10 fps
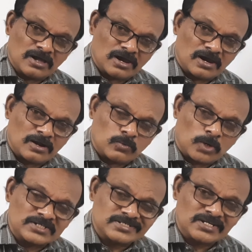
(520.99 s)

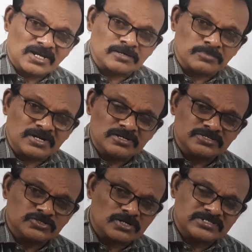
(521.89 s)
water and
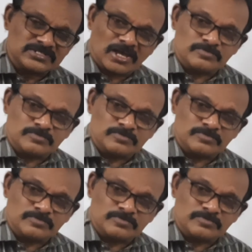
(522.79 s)
mineral salts